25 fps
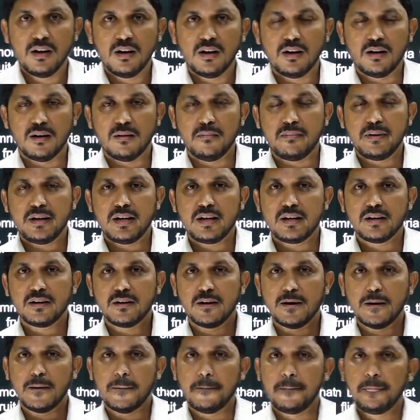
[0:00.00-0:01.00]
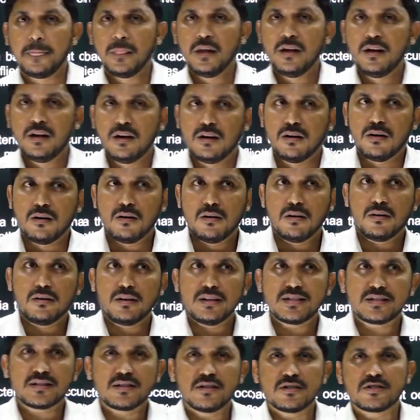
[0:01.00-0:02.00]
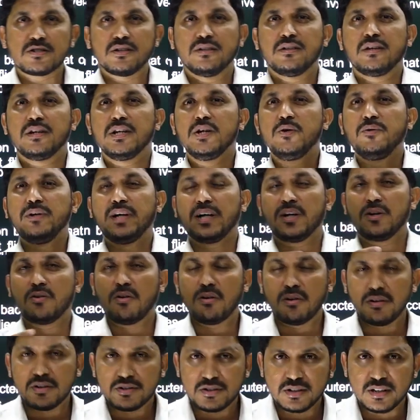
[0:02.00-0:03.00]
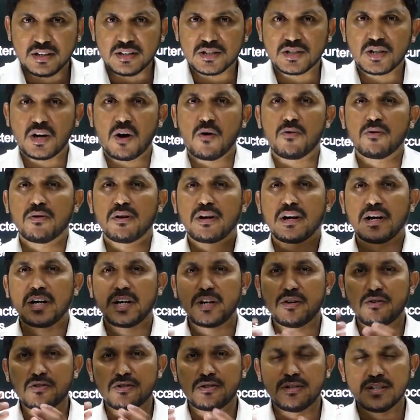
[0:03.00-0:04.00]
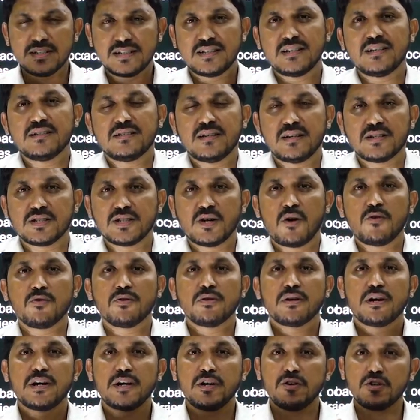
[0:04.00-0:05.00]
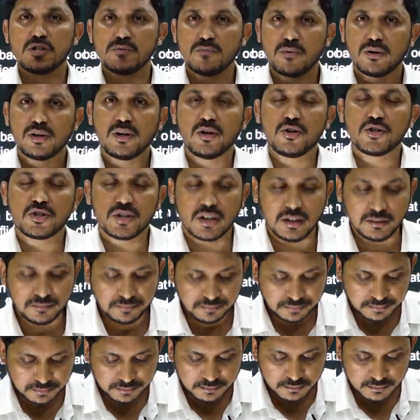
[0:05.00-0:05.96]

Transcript: uh, being uh, uh, discussed in the new technologies, how to reduce diseases, how to reduce pollution.